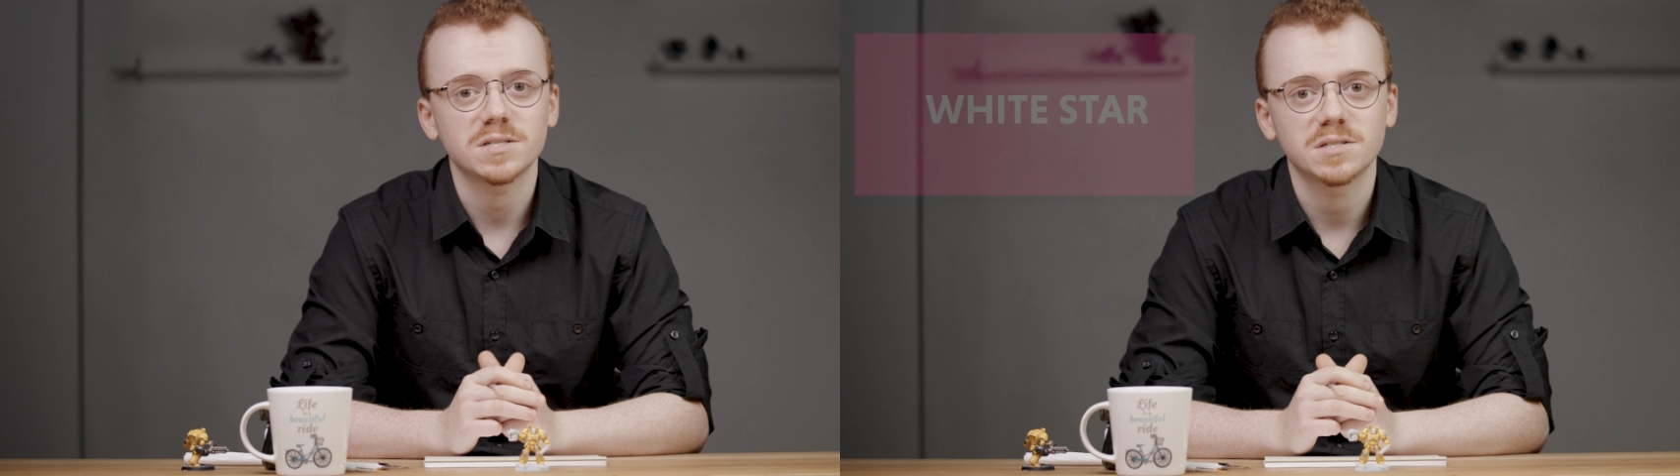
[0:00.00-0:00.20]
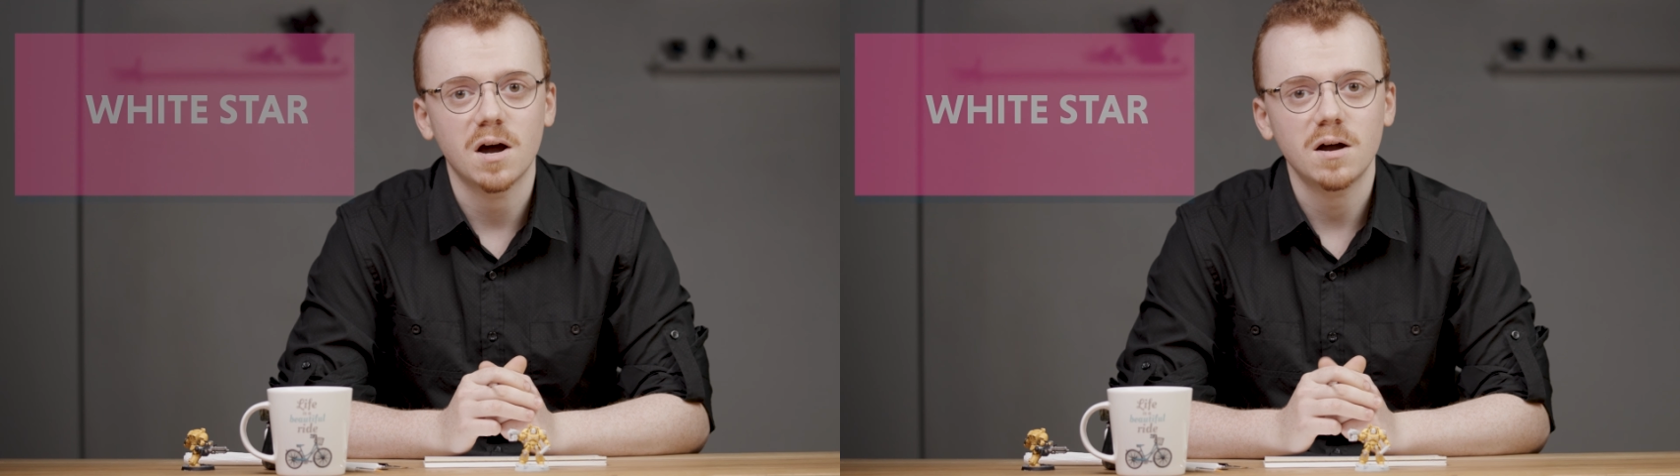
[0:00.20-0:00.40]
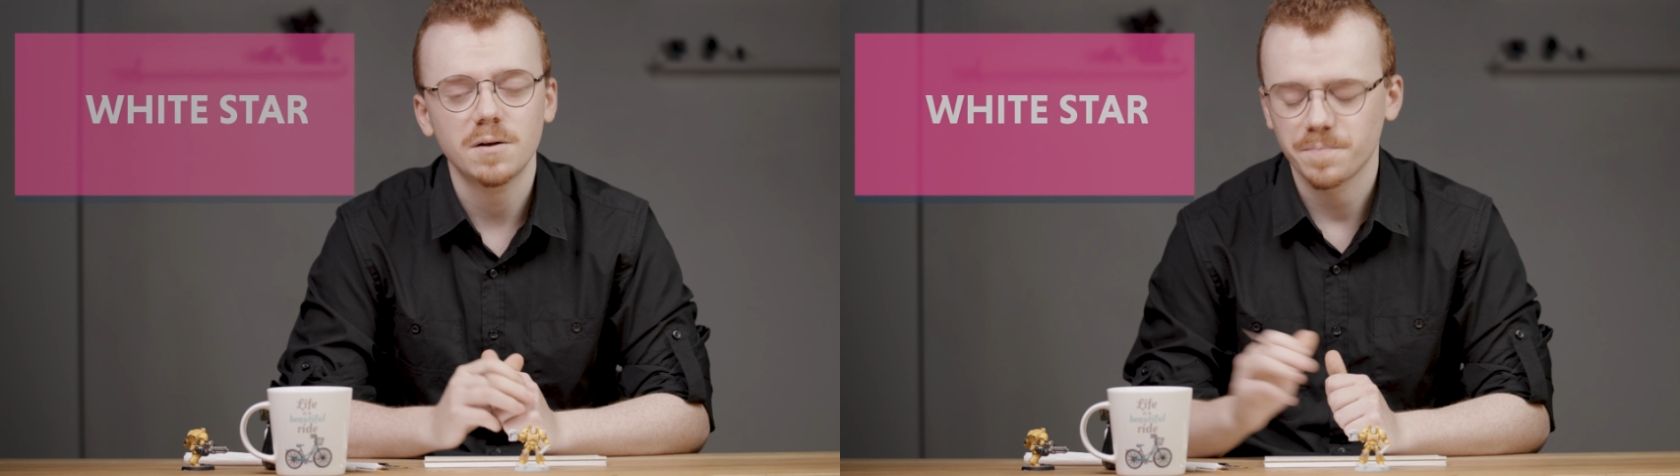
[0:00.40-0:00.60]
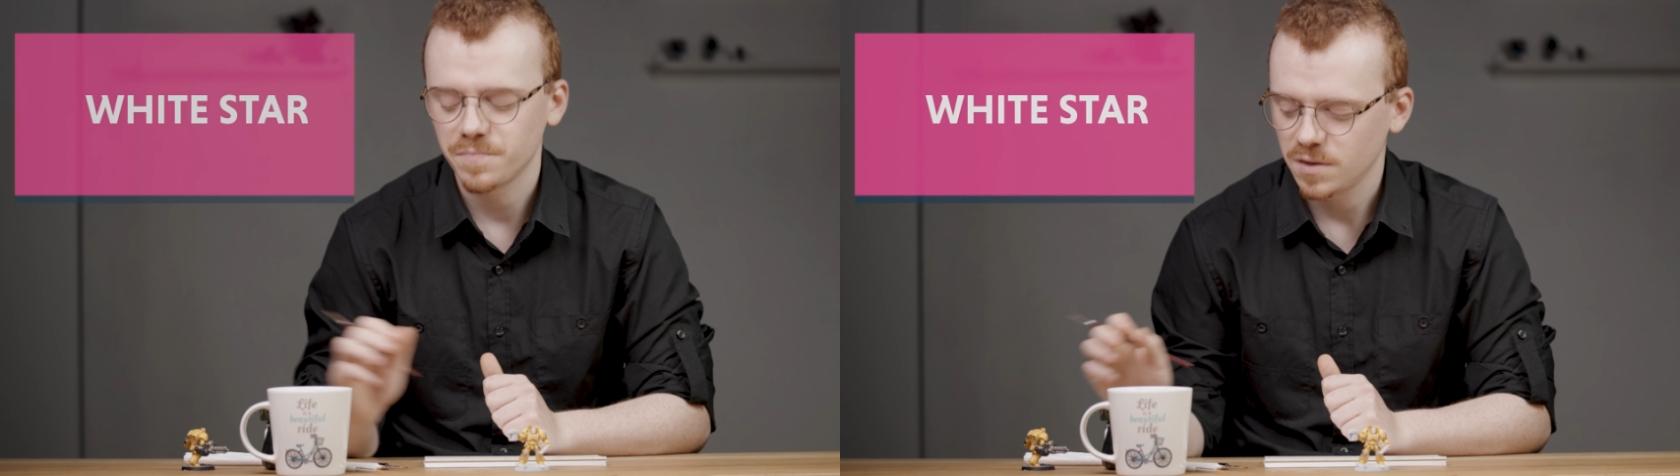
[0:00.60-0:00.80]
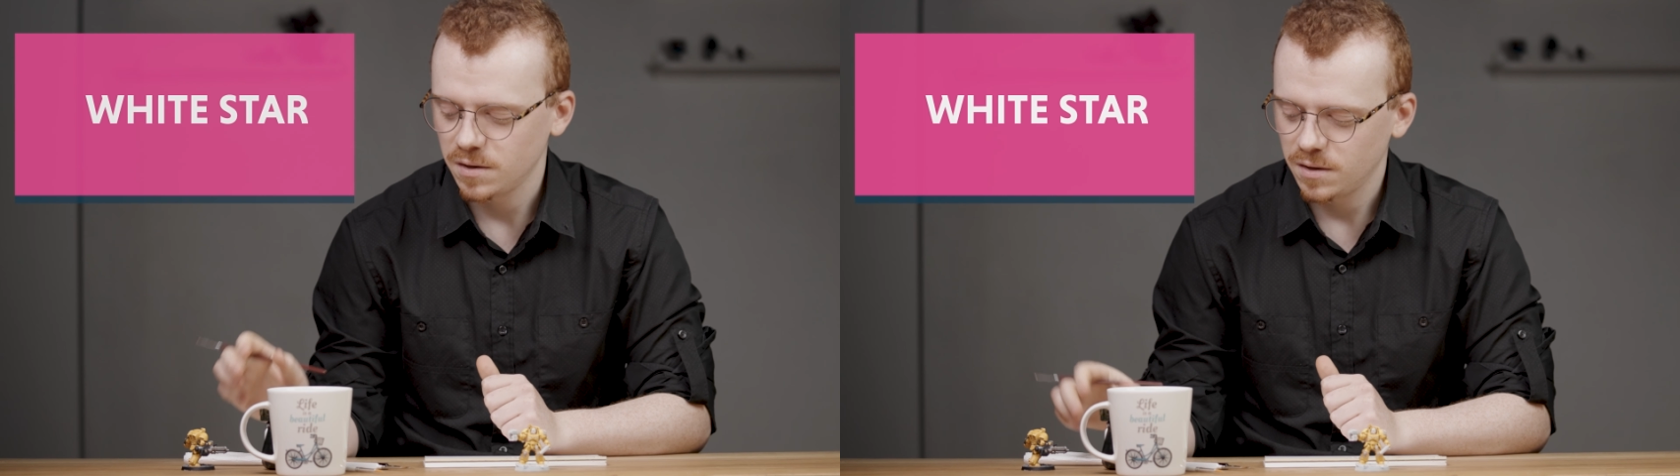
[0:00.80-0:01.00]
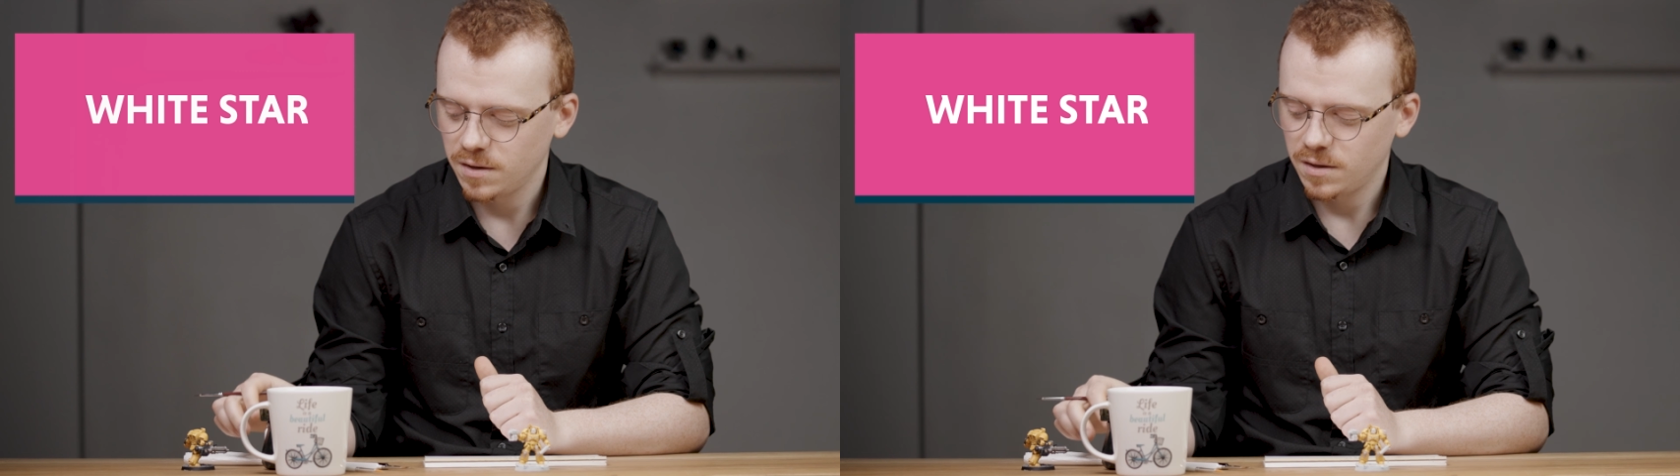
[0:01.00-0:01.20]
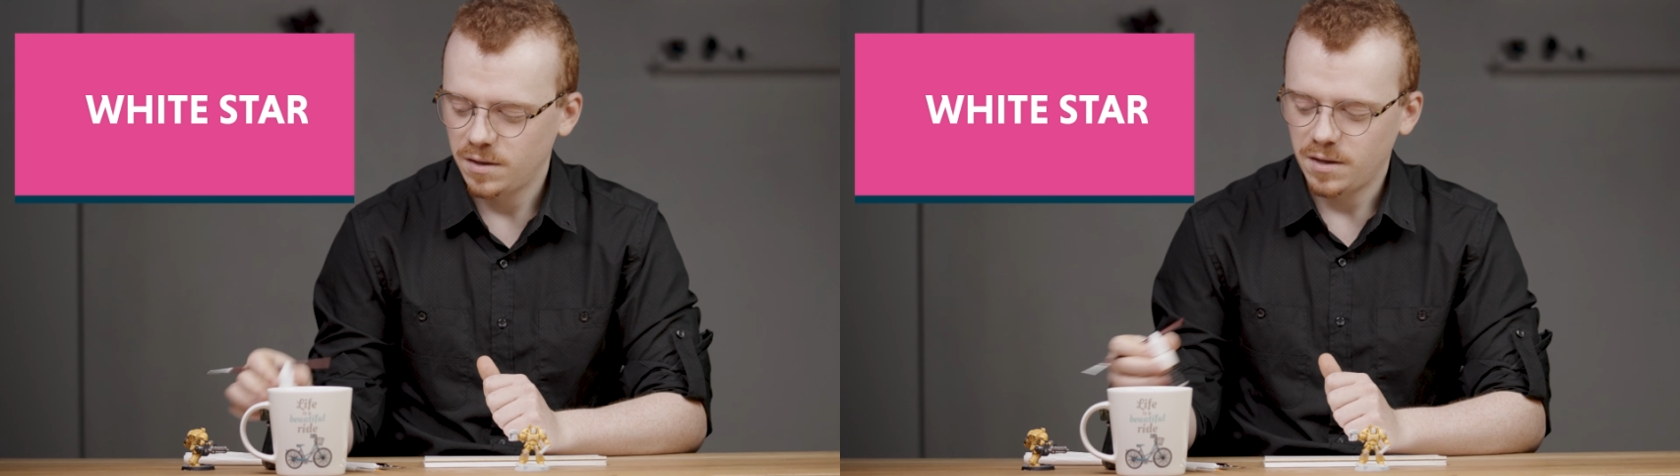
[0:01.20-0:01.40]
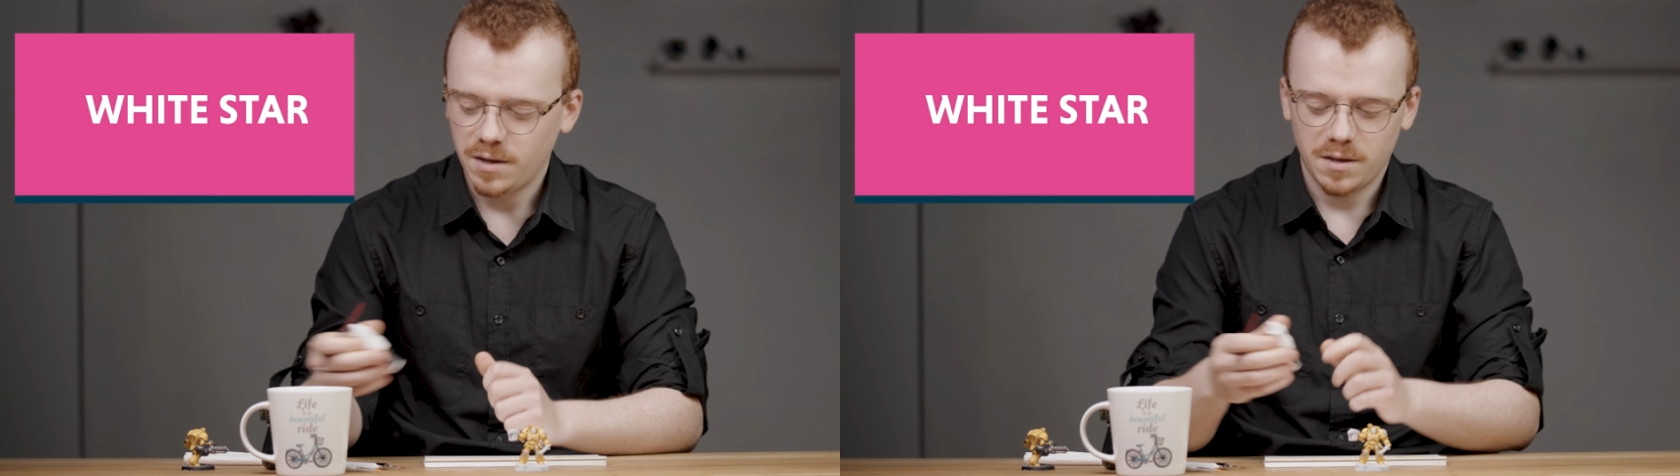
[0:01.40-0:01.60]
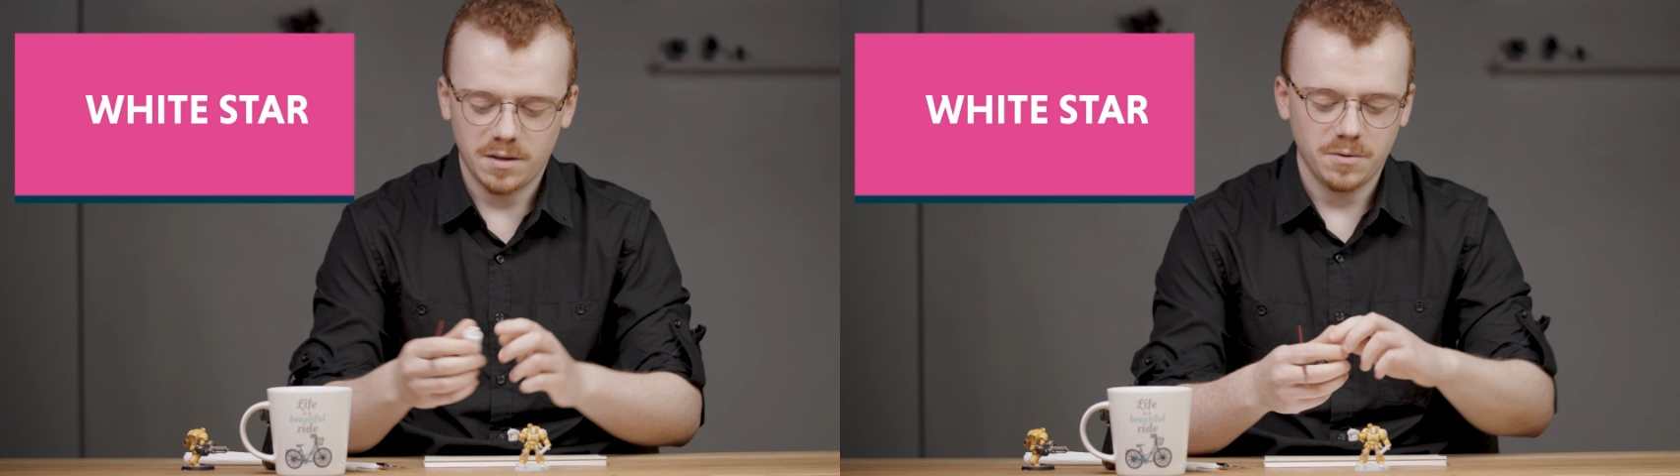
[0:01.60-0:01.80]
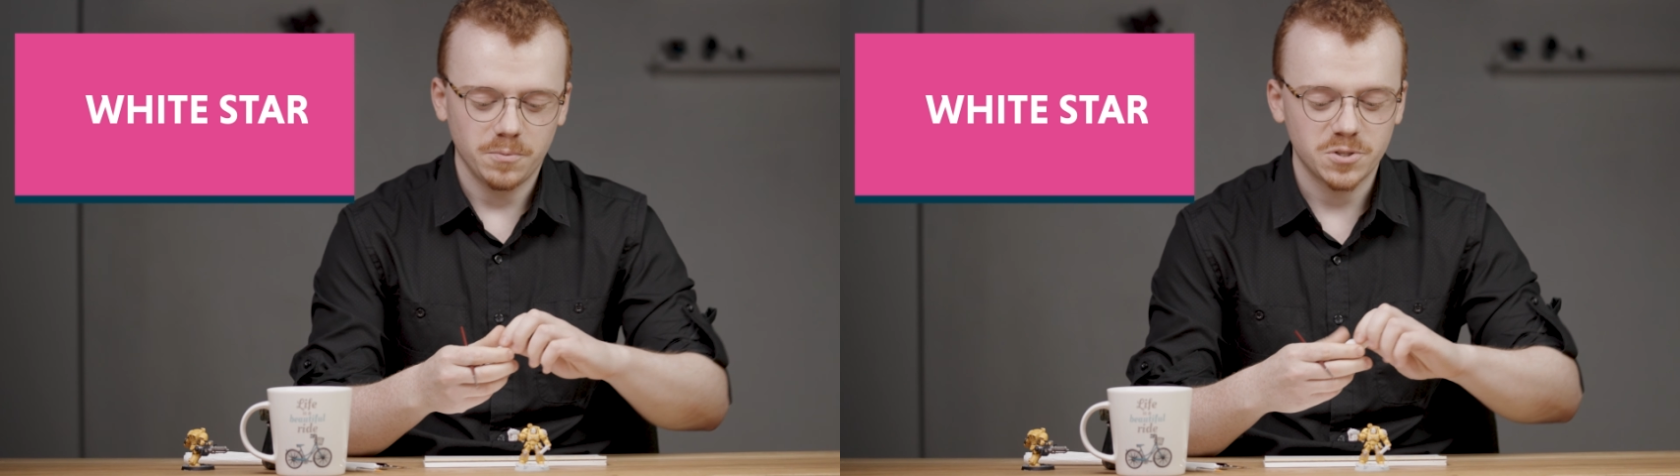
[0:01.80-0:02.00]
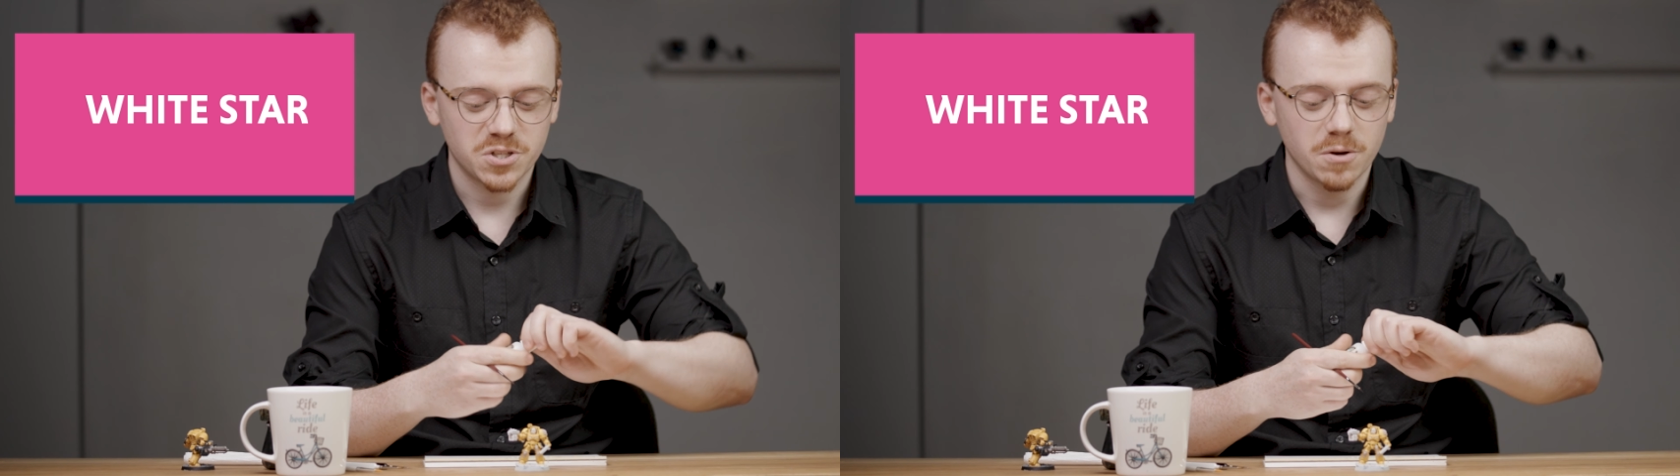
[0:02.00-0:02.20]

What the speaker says: Star. Just